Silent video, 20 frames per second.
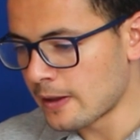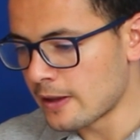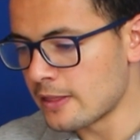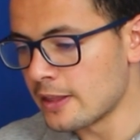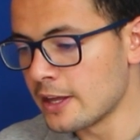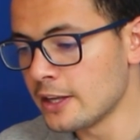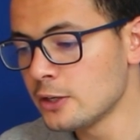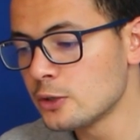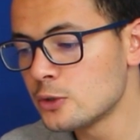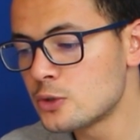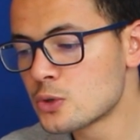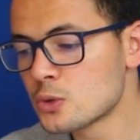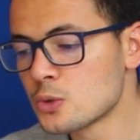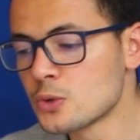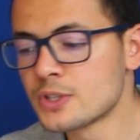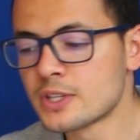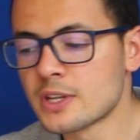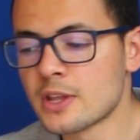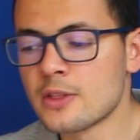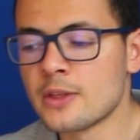then you
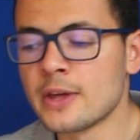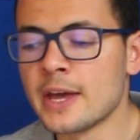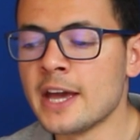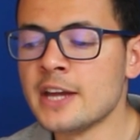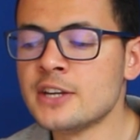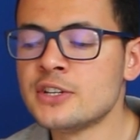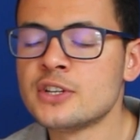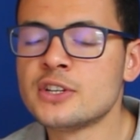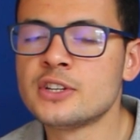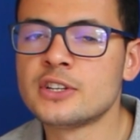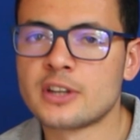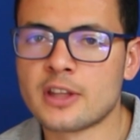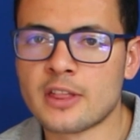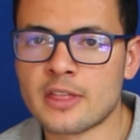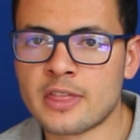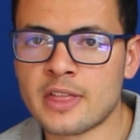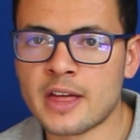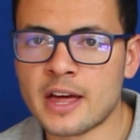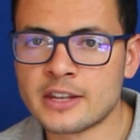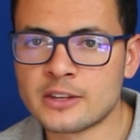choose the agent
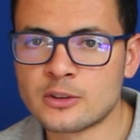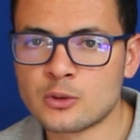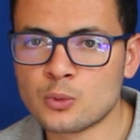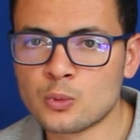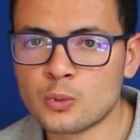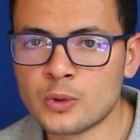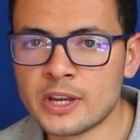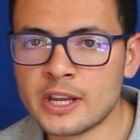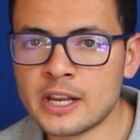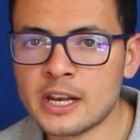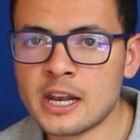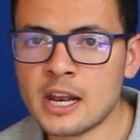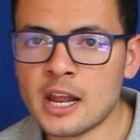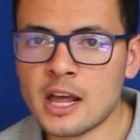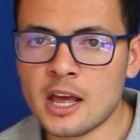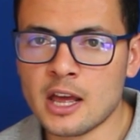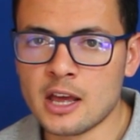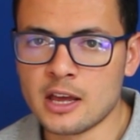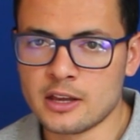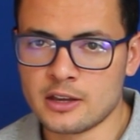that will
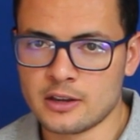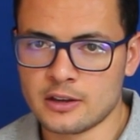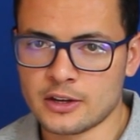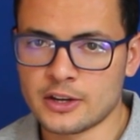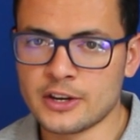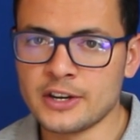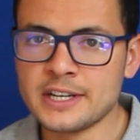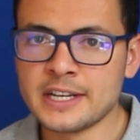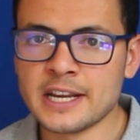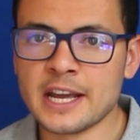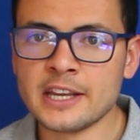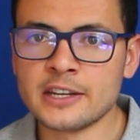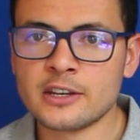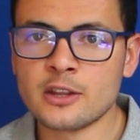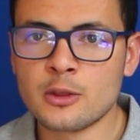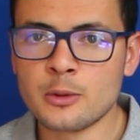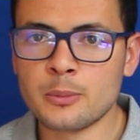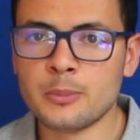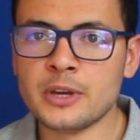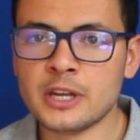
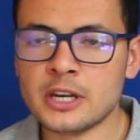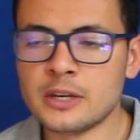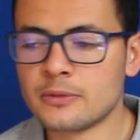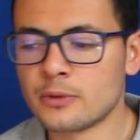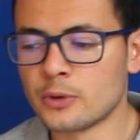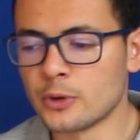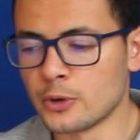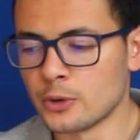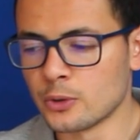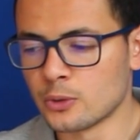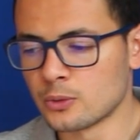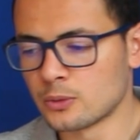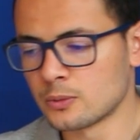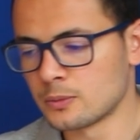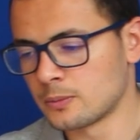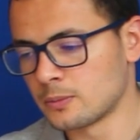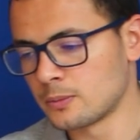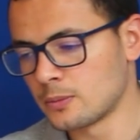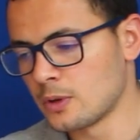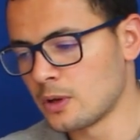create the build for you
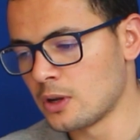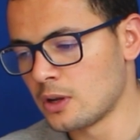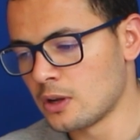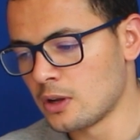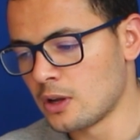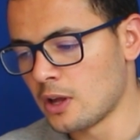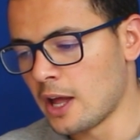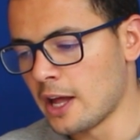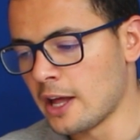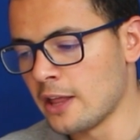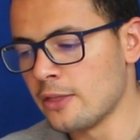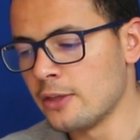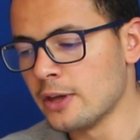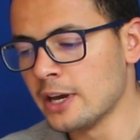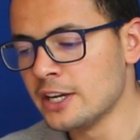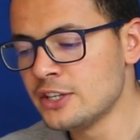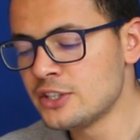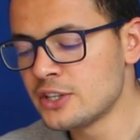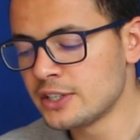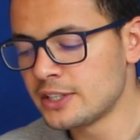and the
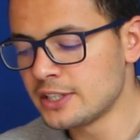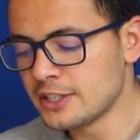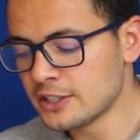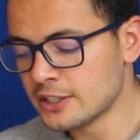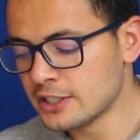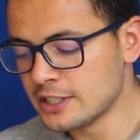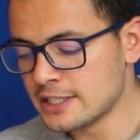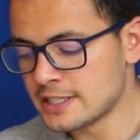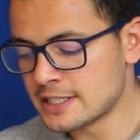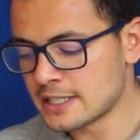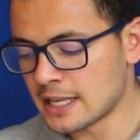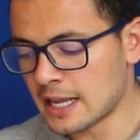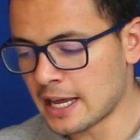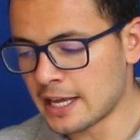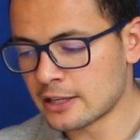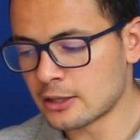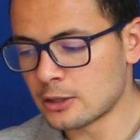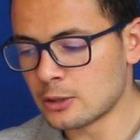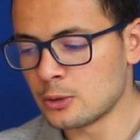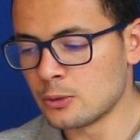agent here is
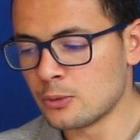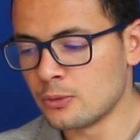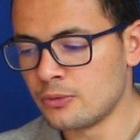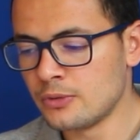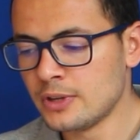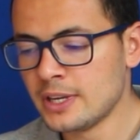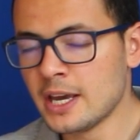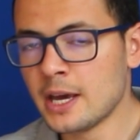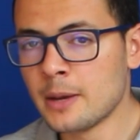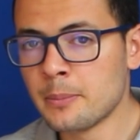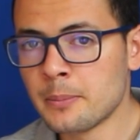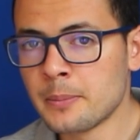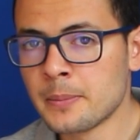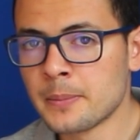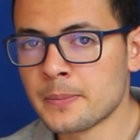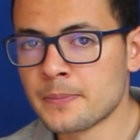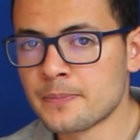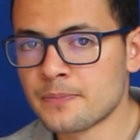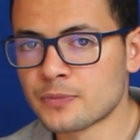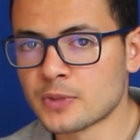like a VM
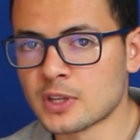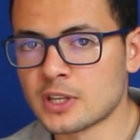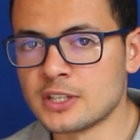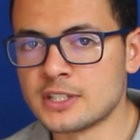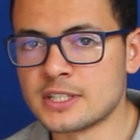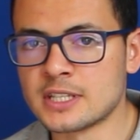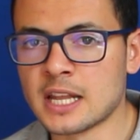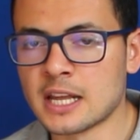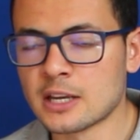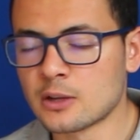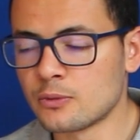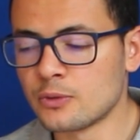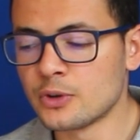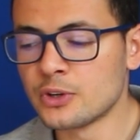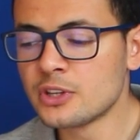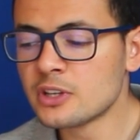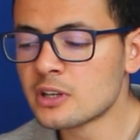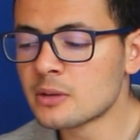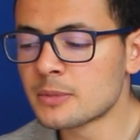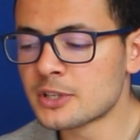is like a
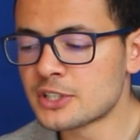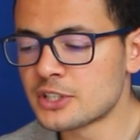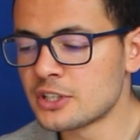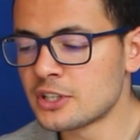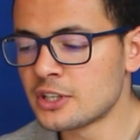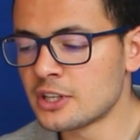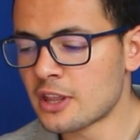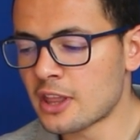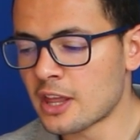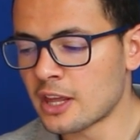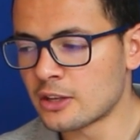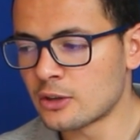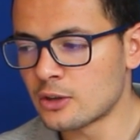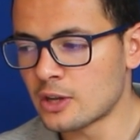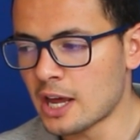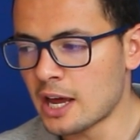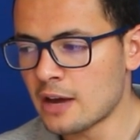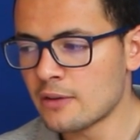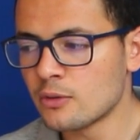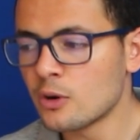virtual machine that
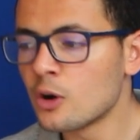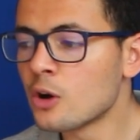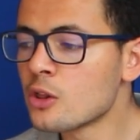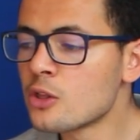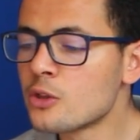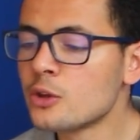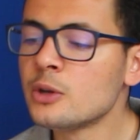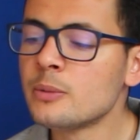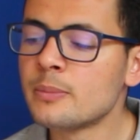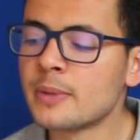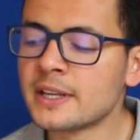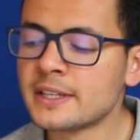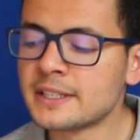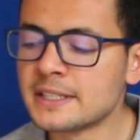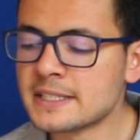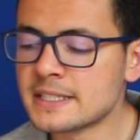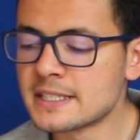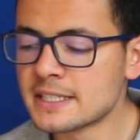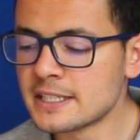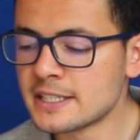have all the
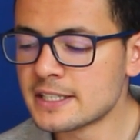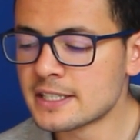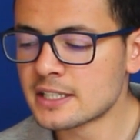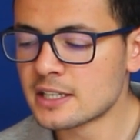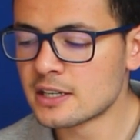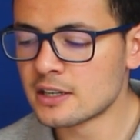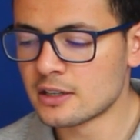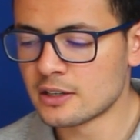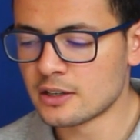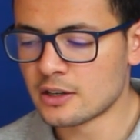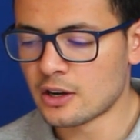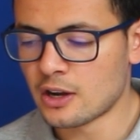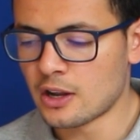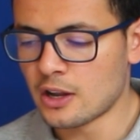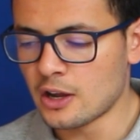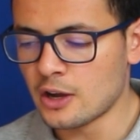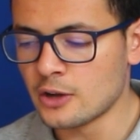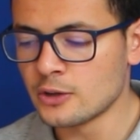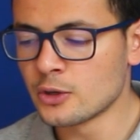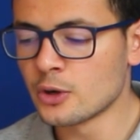dependencies
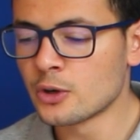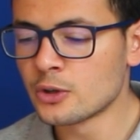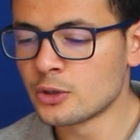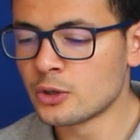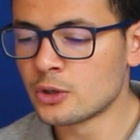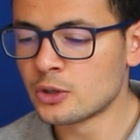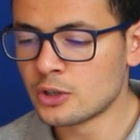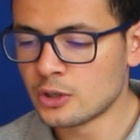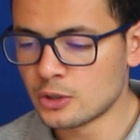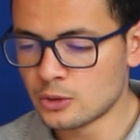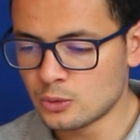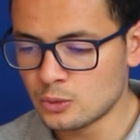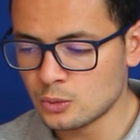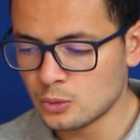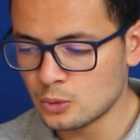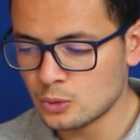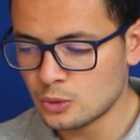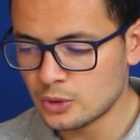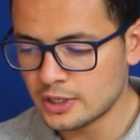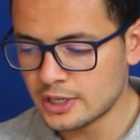in order
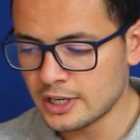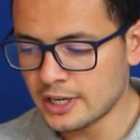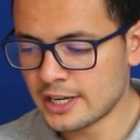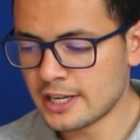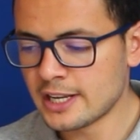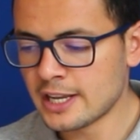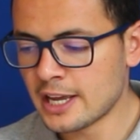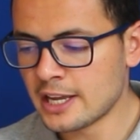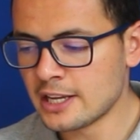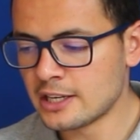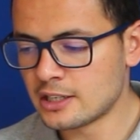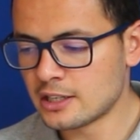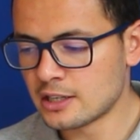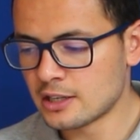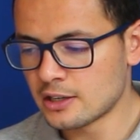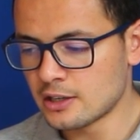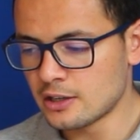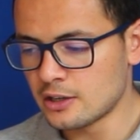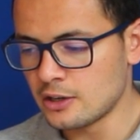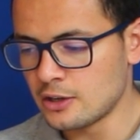to create
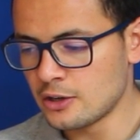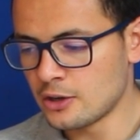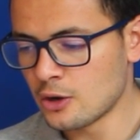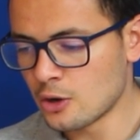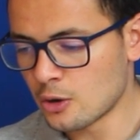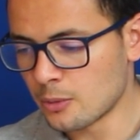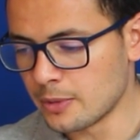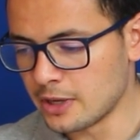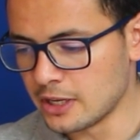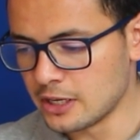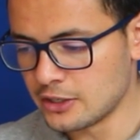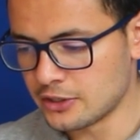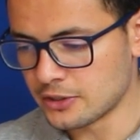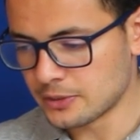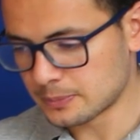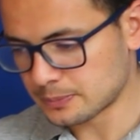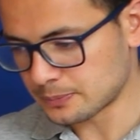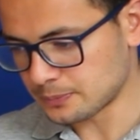your build